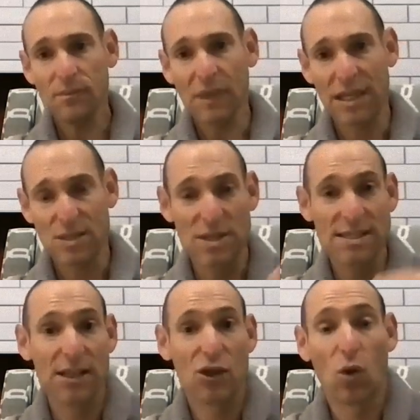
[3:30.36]
is we
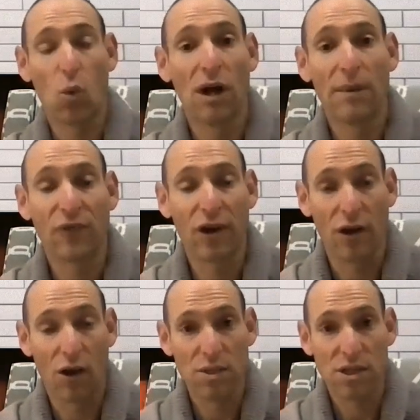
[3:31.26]
say, look, we'll upfront
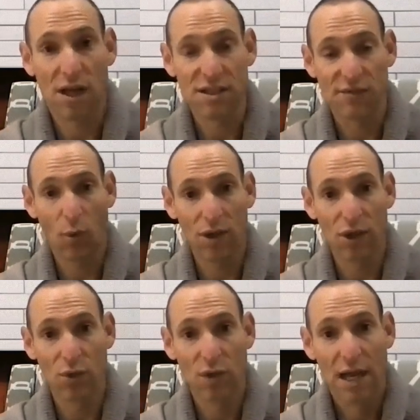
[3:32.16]
all those costs for
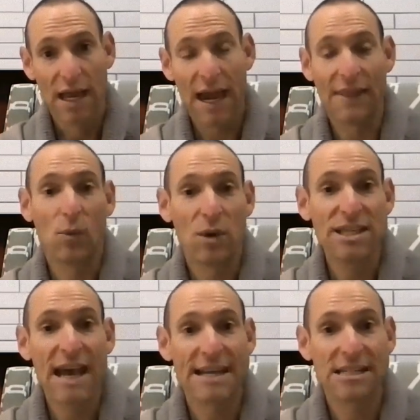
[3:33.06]
you, and then we
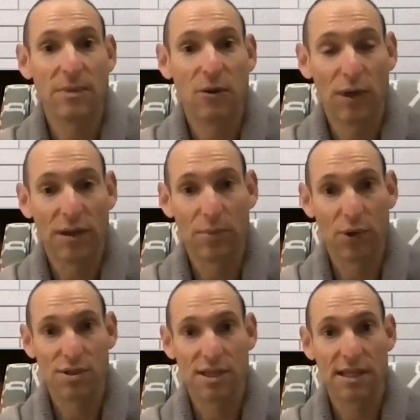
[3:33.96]
just ask to be
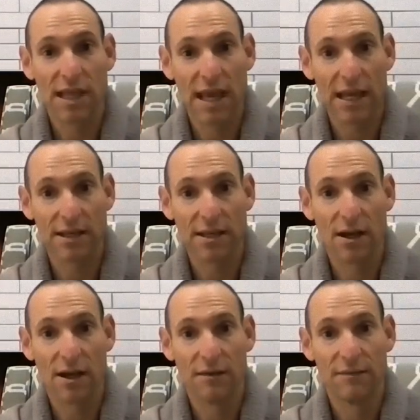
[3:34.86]
reimbursed at the end
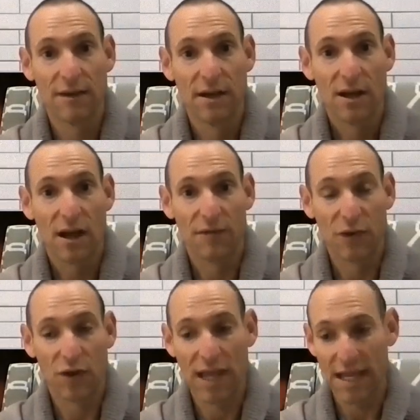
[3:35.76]
of
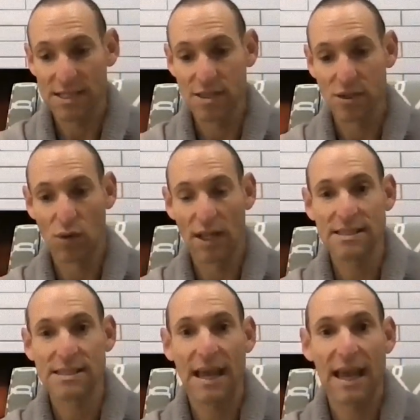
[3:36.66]
your case. So let's
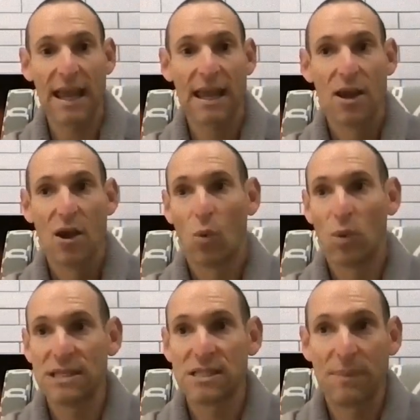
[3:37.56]
say
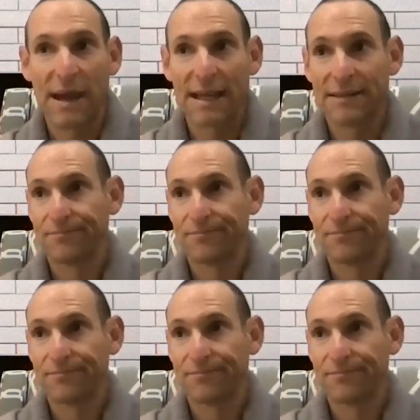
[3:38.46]
we spent